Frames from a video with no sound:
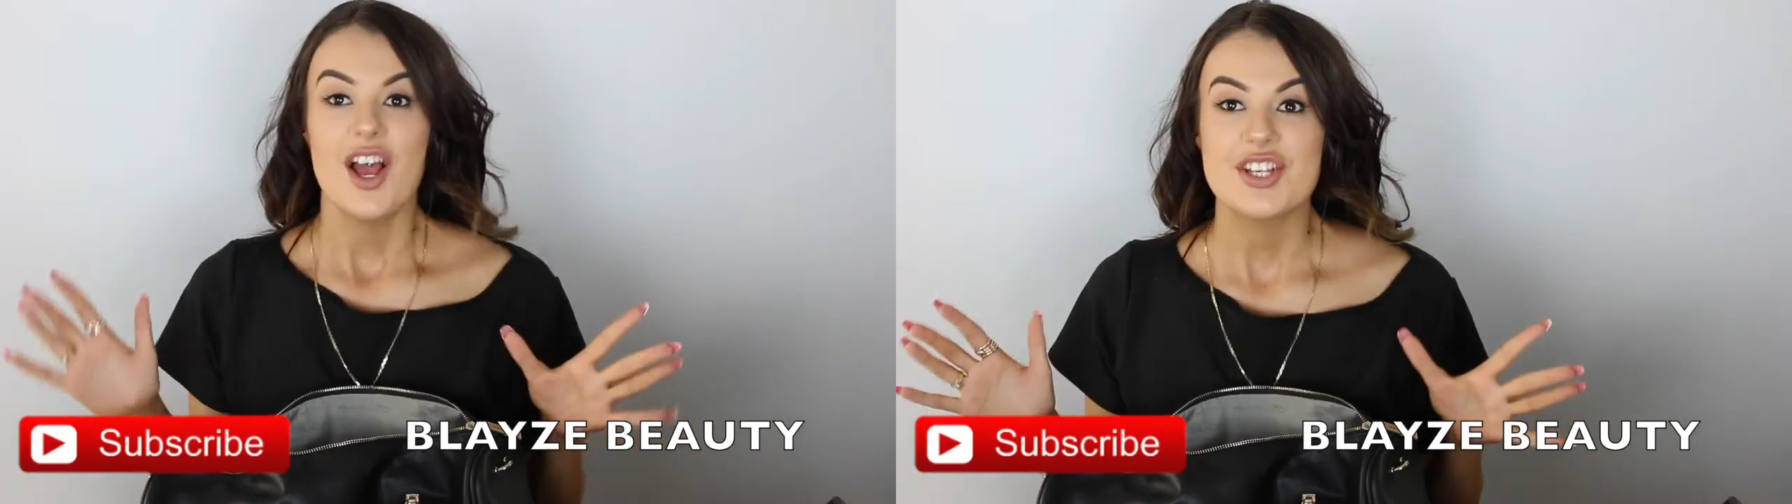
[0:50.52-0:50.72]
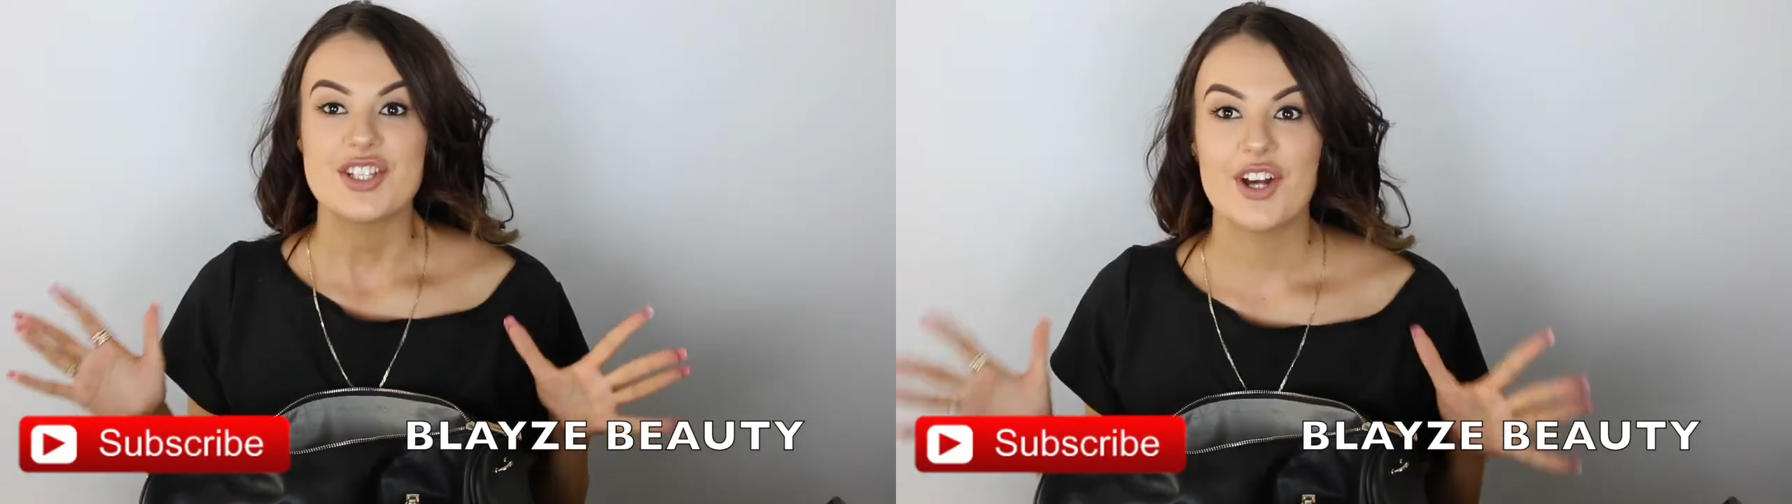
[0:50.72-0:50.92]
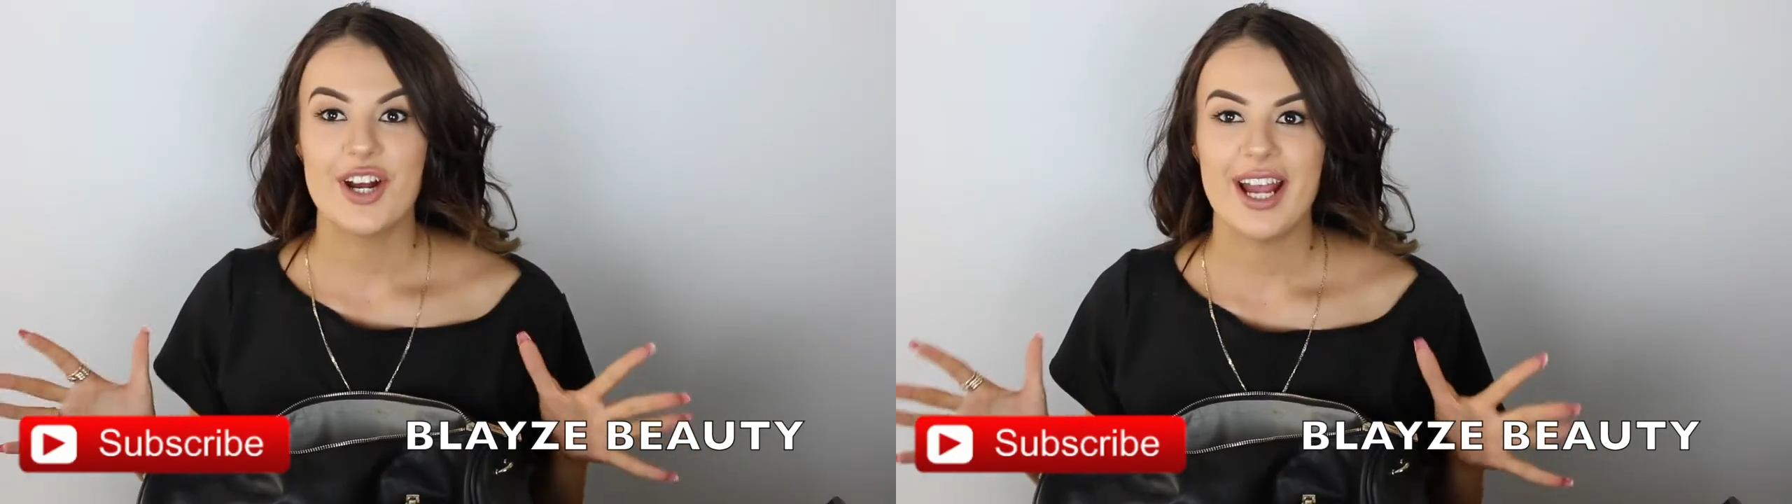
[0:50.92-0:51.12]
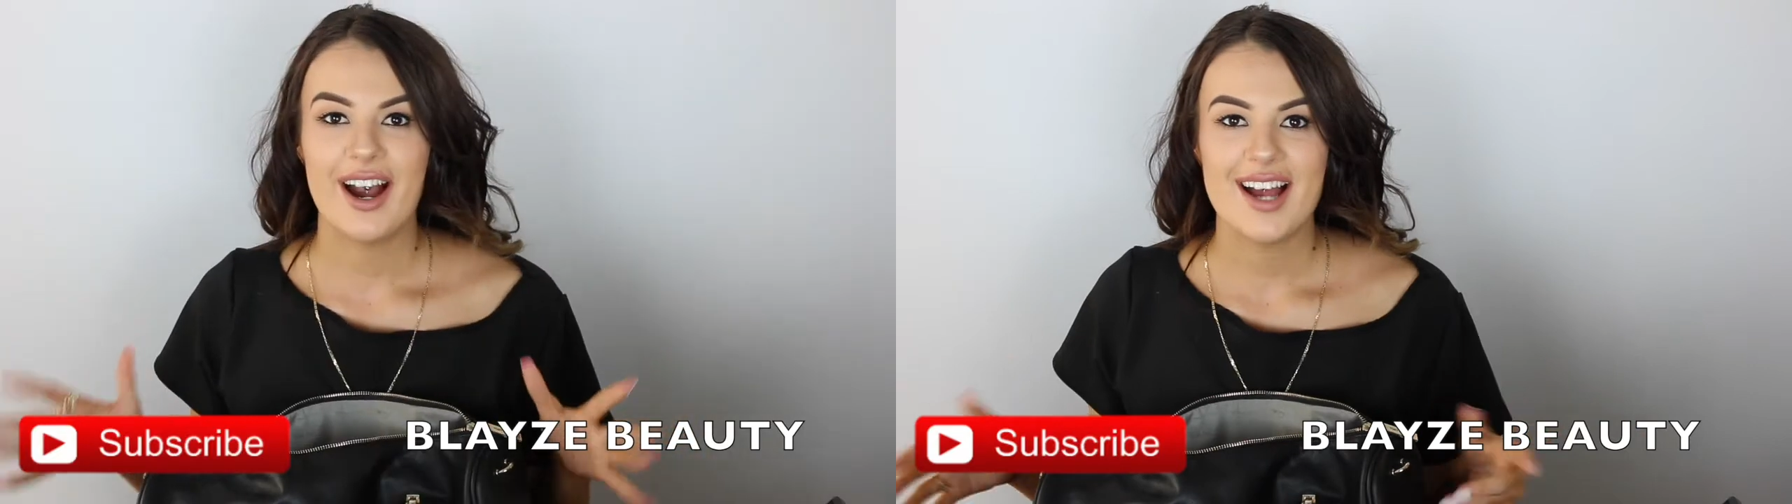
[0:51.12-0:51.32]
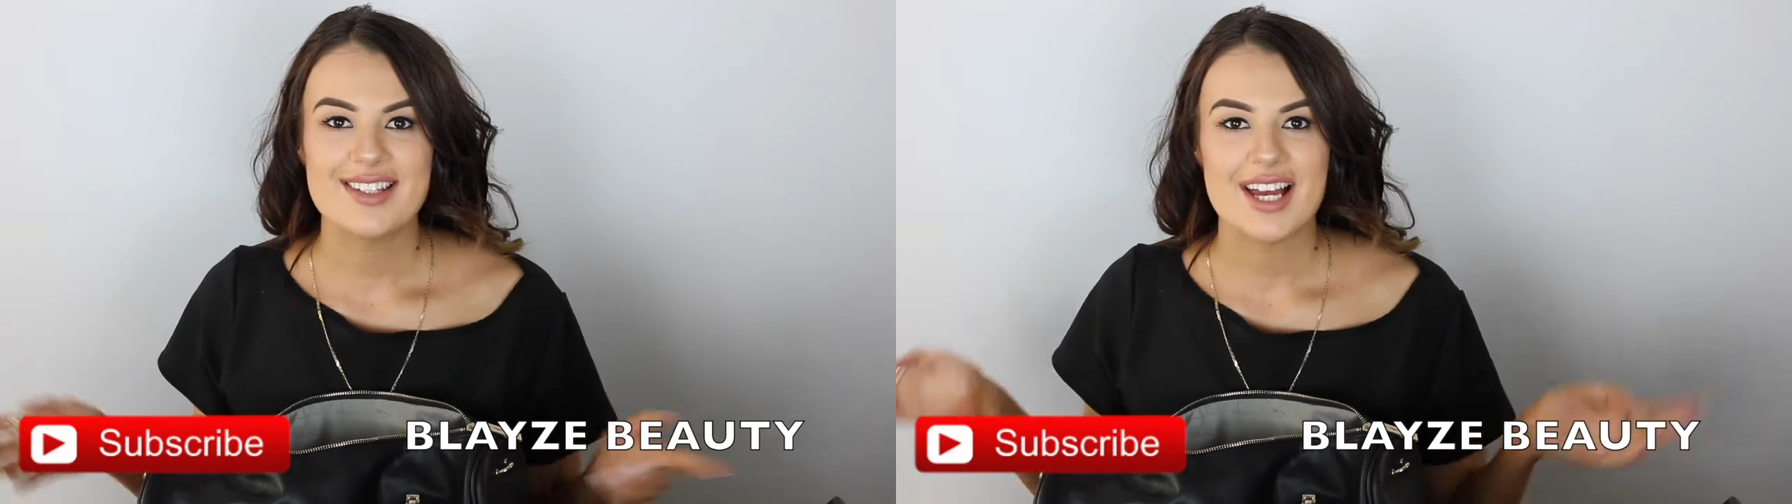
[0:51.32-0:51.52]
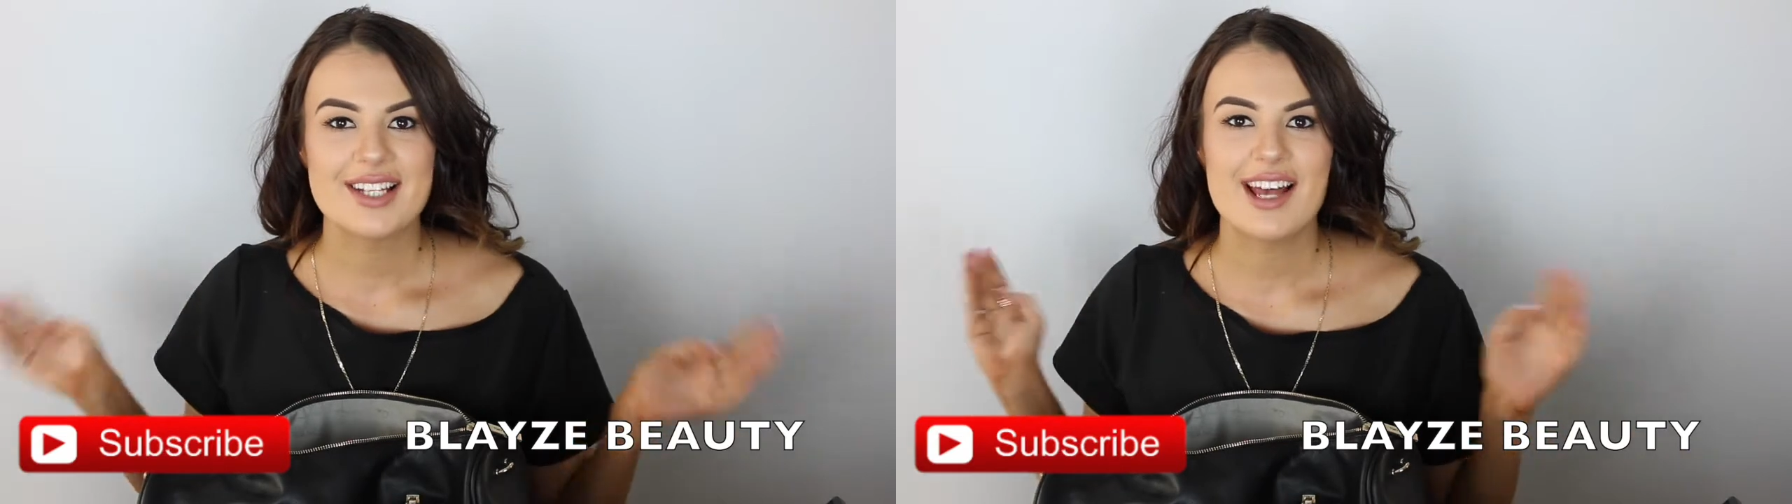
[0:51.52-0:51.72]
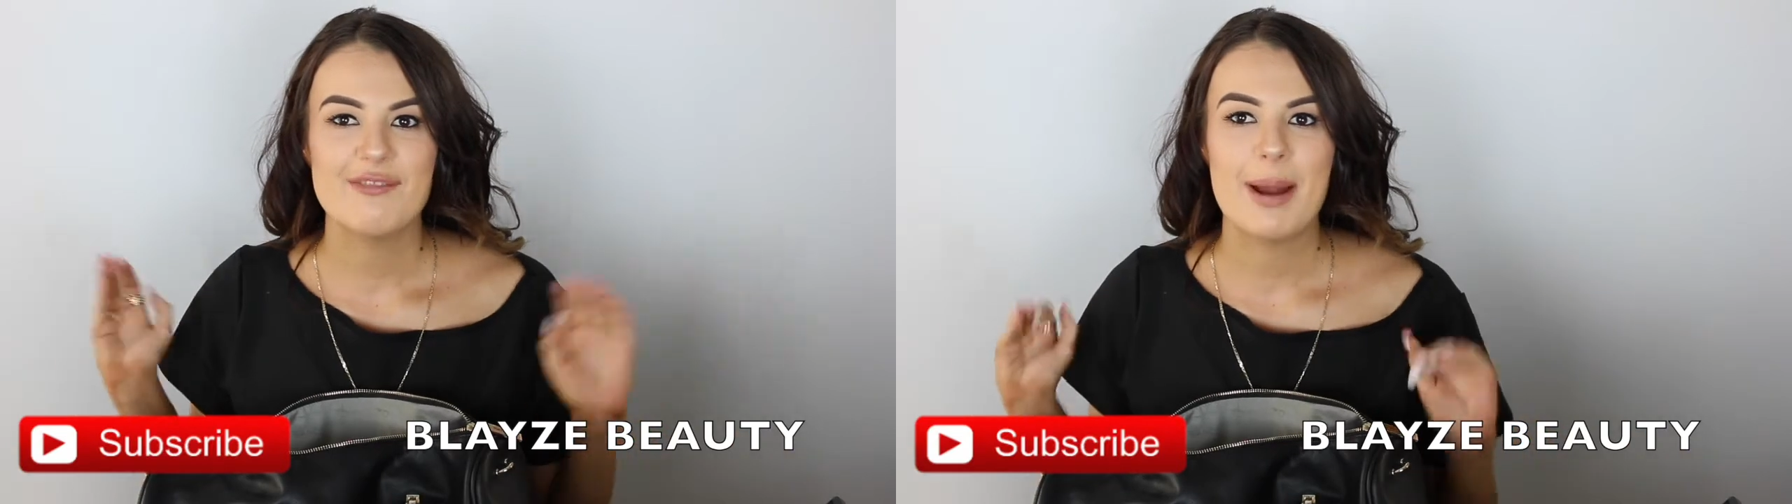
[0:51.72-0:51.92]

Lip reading: Sorry guys, I just have